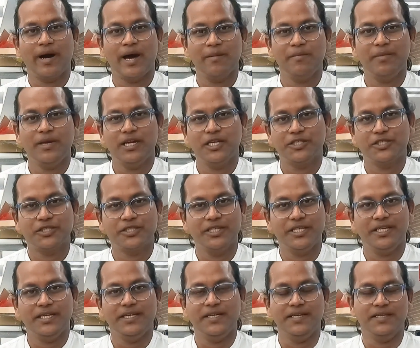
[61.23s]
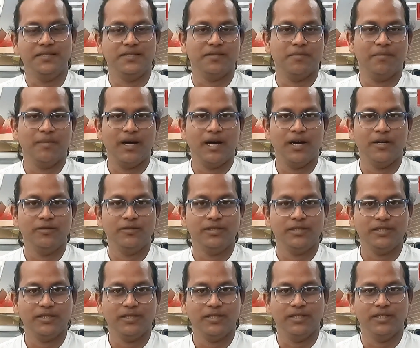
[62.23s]
my PhD is about
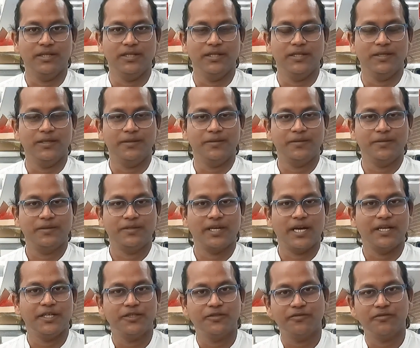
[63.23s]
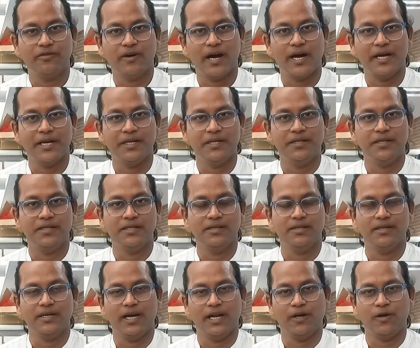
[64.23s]
uh, trying to find
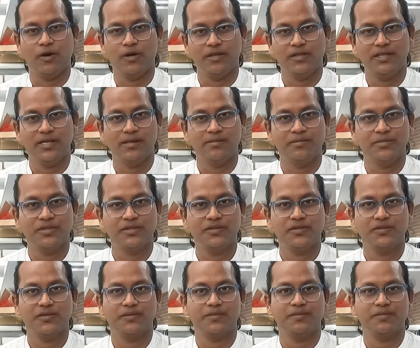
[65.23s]
algorithms